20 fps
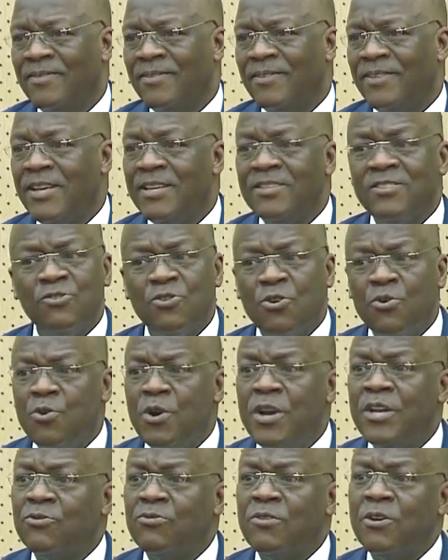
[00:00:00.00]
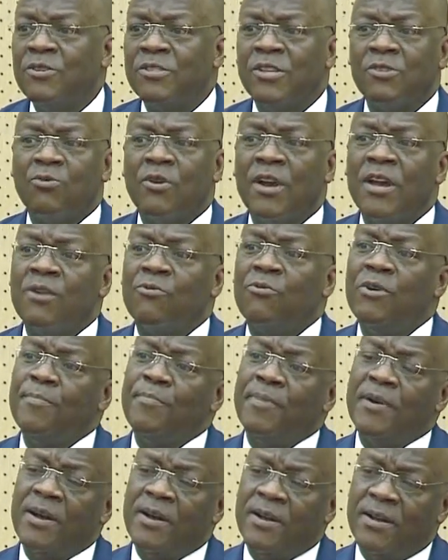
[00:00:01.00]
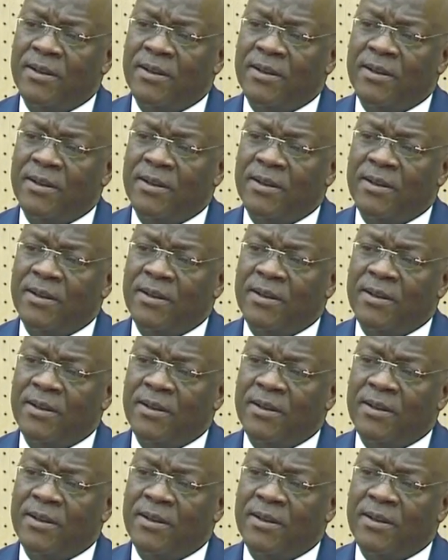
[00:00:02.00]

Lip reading: There's no way tunaweza tukayakwepa.